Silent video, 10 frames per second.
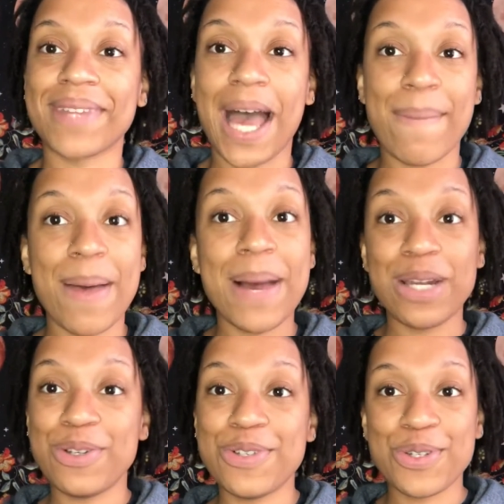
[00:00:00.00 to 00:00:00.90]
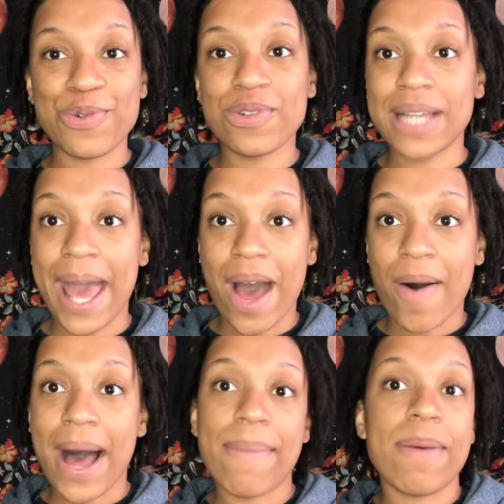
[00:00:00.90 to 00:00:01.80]
I'm at my new school
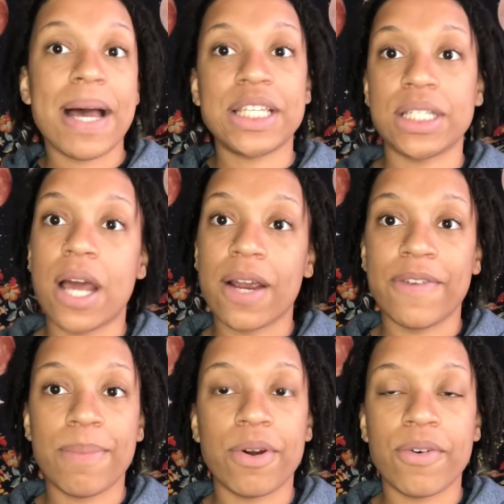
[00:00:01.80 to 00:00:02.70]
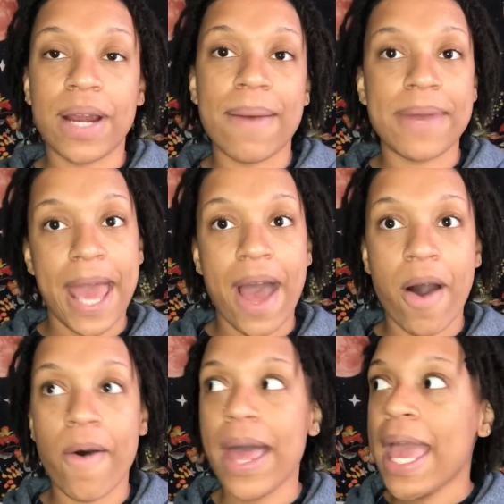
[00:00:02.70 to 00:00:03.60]
now. I'm in my sonography program
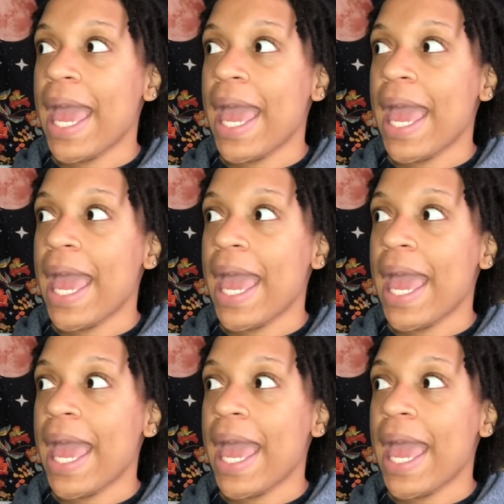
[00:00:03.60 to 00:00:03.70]
now.